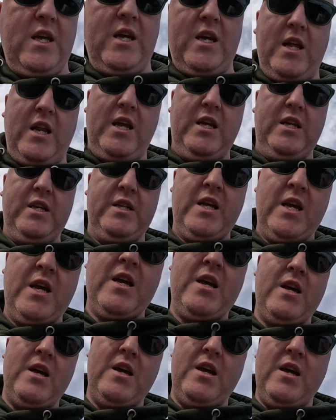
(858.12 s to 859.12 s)
Degrees
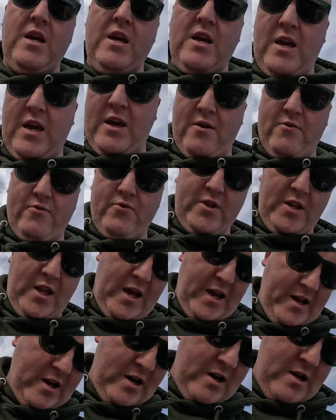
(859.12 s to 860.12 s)
Hell's
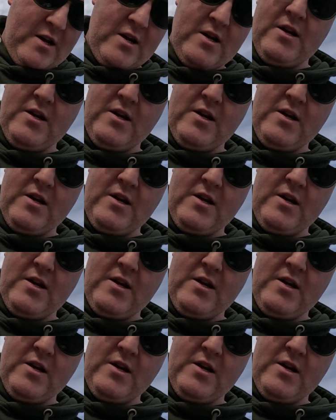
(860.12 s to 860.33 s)
lager.